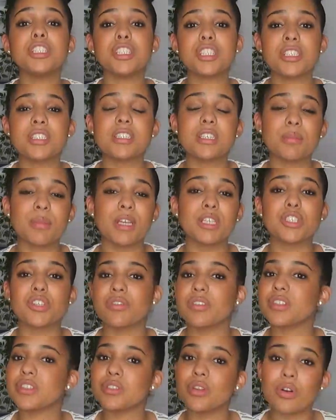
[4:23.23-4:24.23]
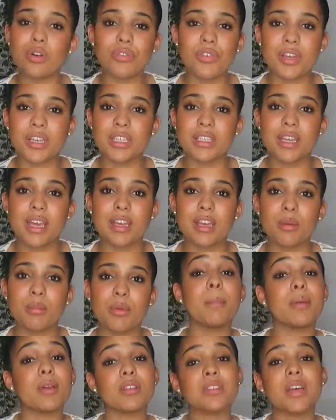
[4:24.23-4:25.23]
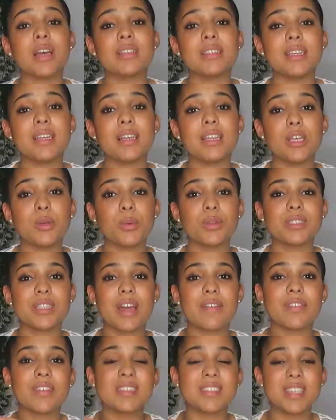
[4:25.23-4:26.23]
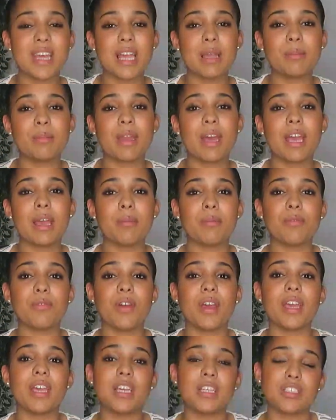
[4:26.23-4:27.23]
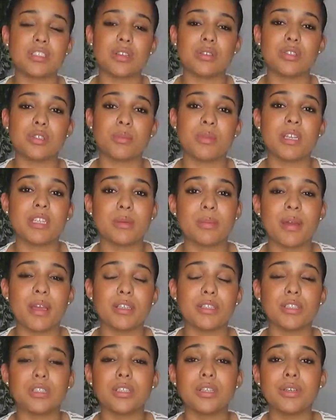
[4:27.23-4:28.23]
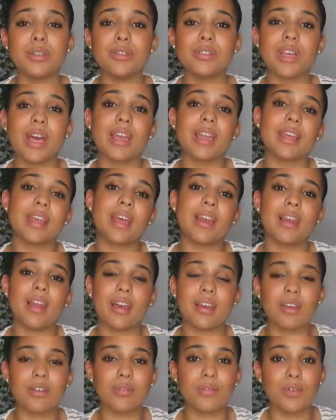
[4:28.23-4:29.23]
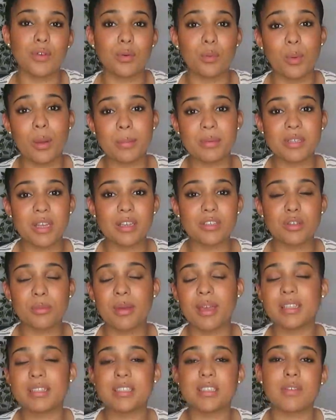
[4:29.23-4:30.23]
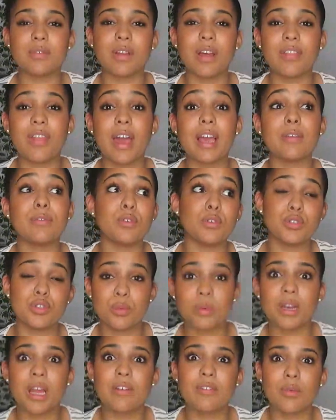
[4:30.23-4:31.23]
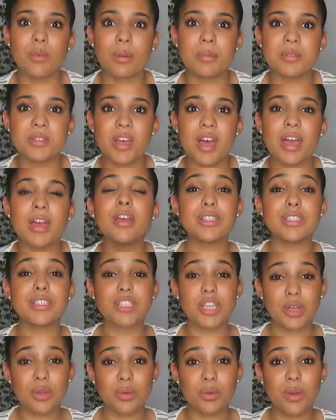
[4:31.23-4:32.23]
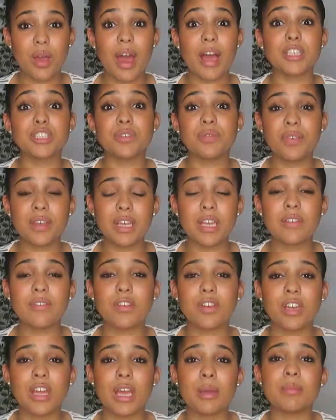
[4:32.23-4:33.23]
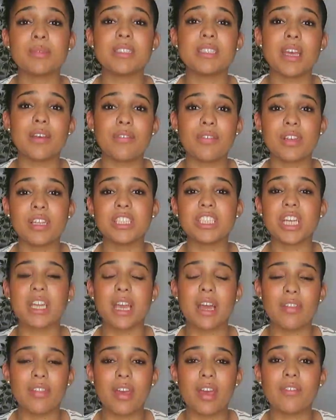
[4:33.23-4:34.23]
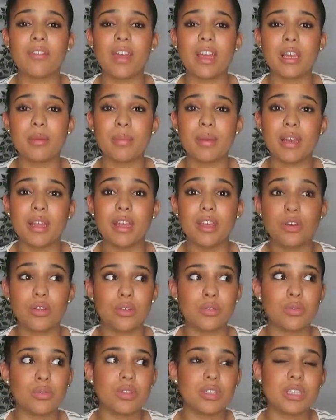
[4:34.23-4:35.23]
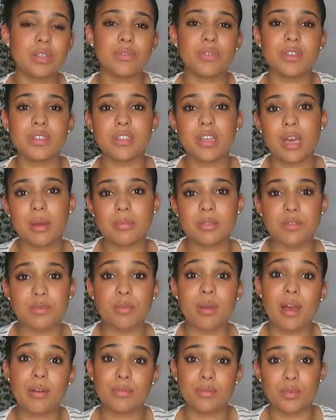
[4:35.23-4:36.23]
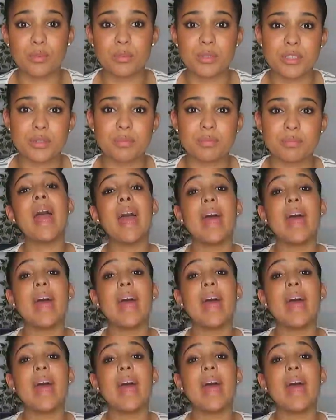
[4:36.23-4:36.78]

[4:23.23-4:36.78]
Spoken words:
just to make sure it's not already taken, because ideally you want to have the same name for each social media page you use. And again, like for your website domain, stuff like that, if you do want to have a website. So as you're thinking of your name, definitely check out the availability on all the different types of platforms.